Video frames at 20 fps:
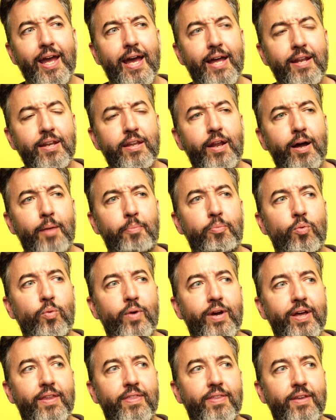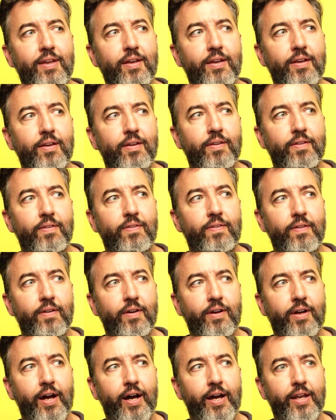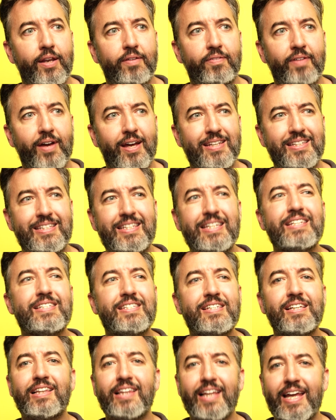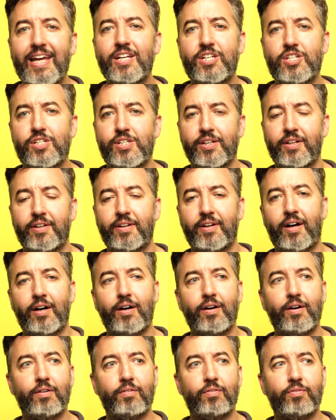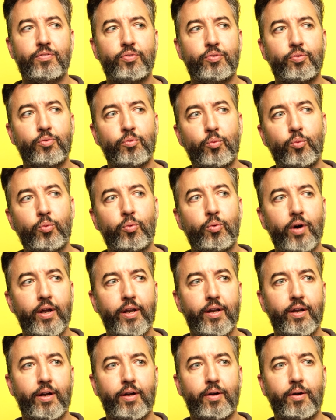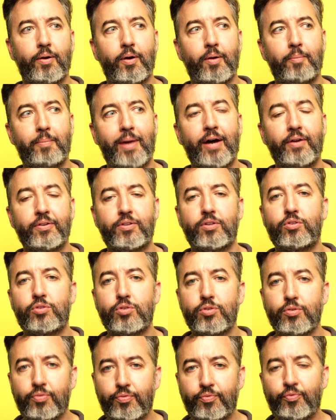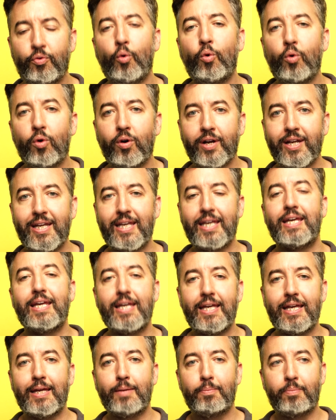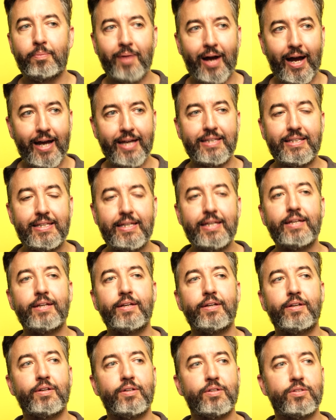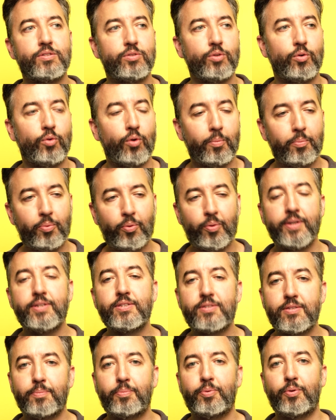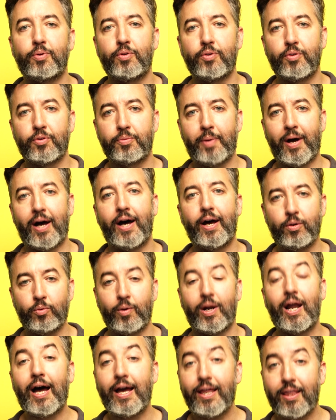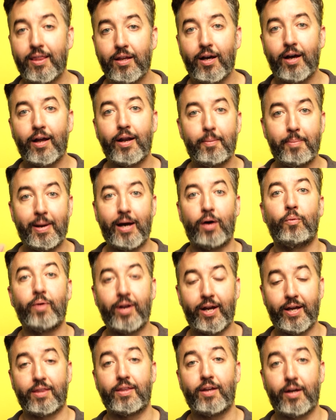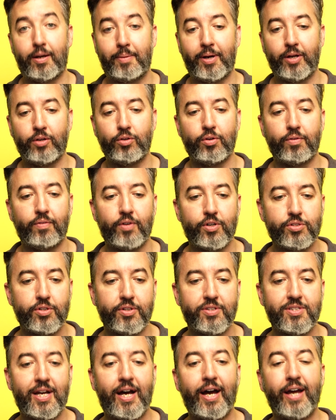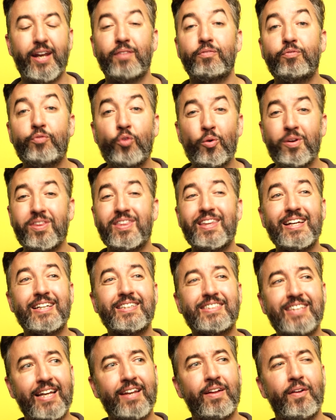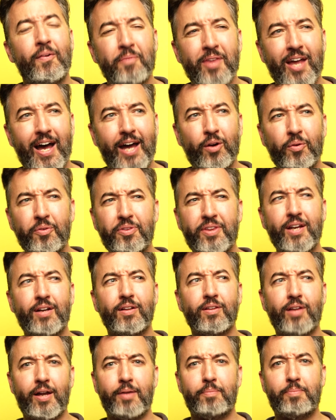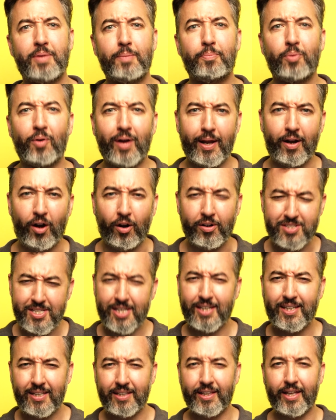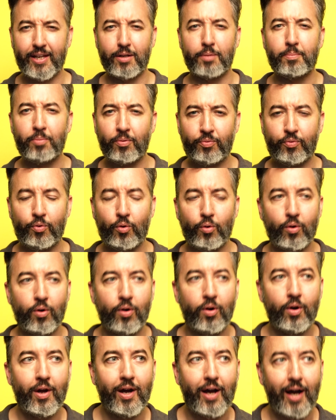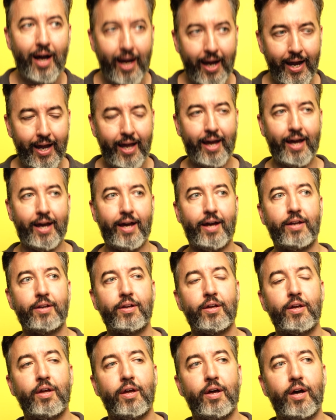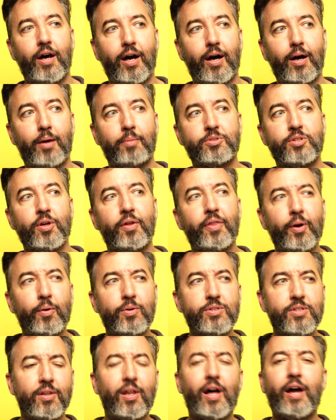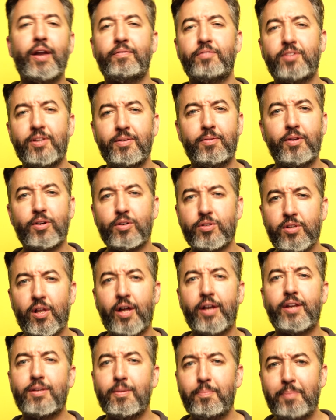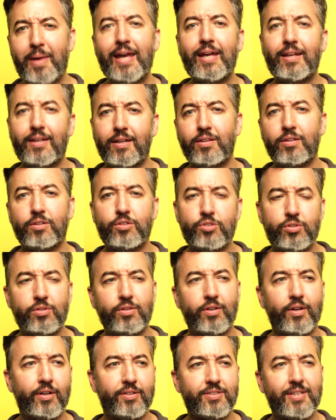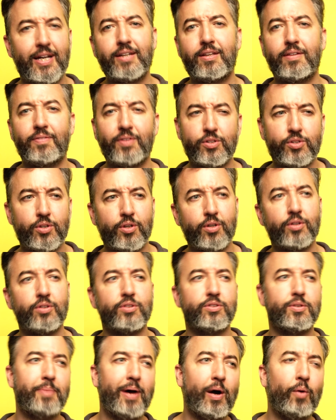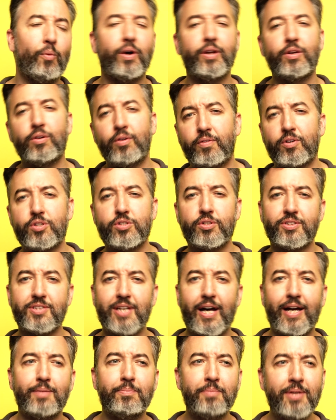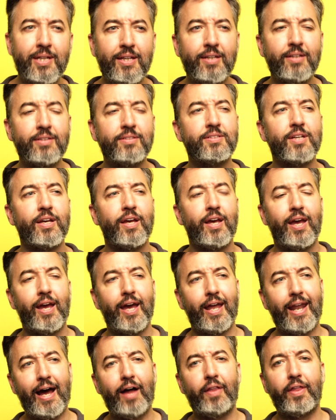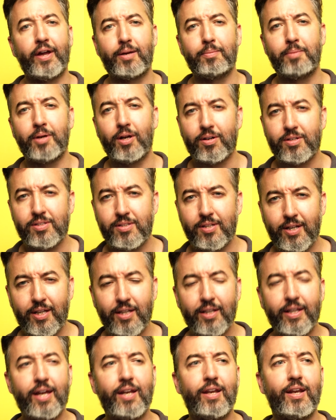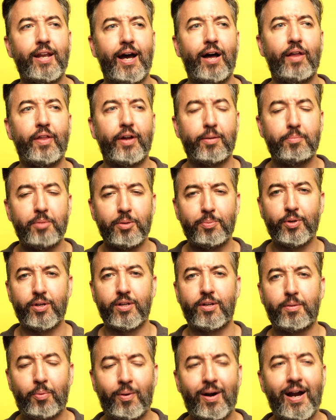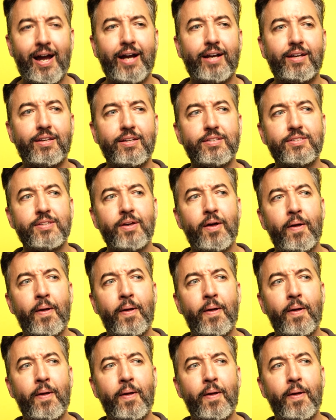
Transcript: ended up with is kind of a distillation of what amounted to 4 key ideas or principles behind what I thought about when I thought about universal design, and 4 things that I don't think a lot of people had articulated before I had. So there was a lot of debate in the scientific journals about what universal design means and how that can be articulated, how that can be put into practice.